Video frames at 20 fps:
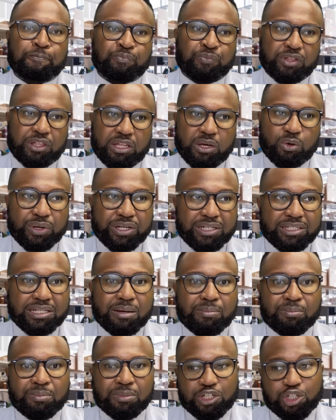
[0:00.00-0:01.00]
there were
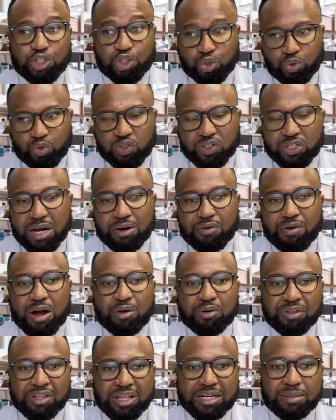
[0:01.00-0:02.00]
some issues
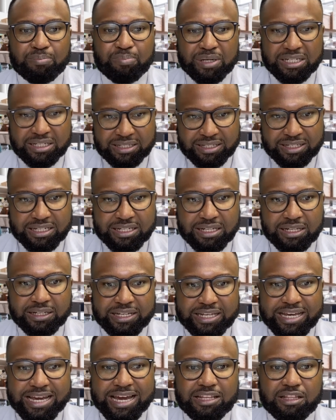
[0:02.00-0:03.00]
around that, but still
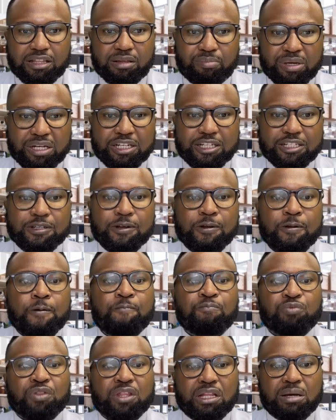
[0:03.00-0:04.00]
he had the minute.
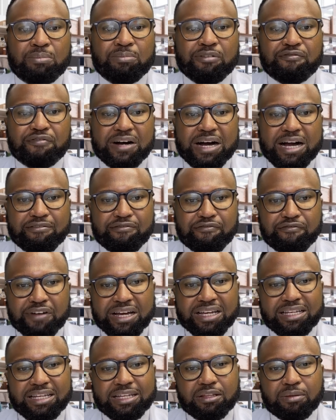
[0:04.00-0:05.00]
Number 5,
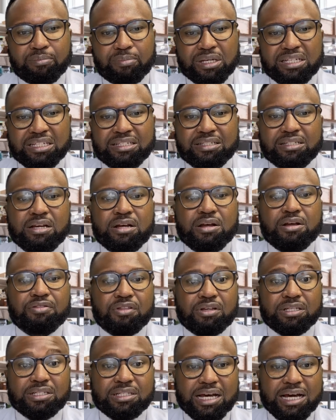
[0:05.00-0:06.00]
filing the minute.
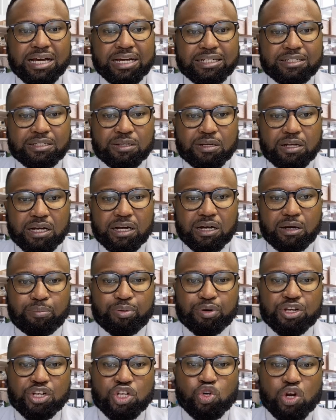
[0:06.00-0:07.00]
The signed
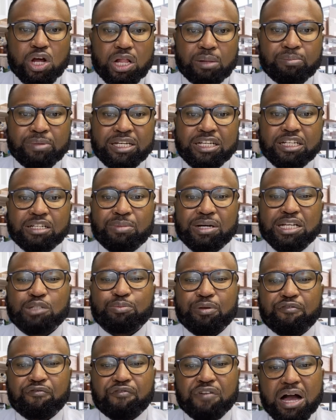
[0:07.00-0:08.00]
pretrial minute must
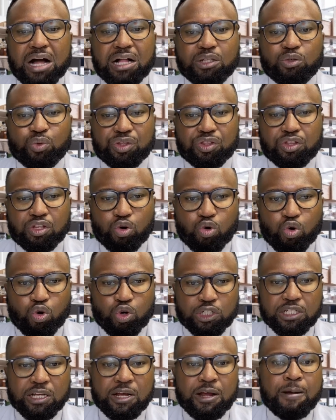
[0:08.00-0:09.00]
be filed with the
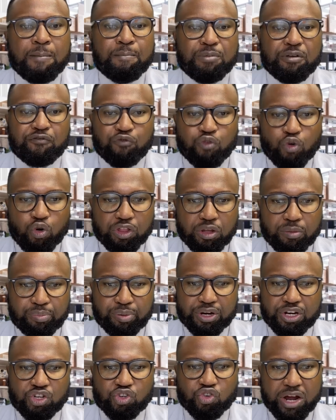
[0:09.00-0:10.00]
court before the
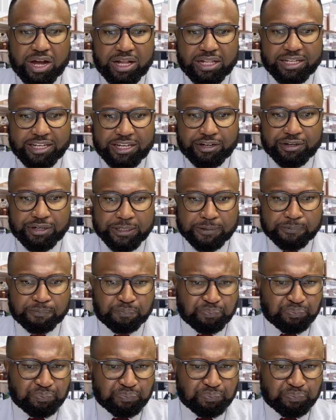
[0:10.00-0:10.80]
pretrial hearing.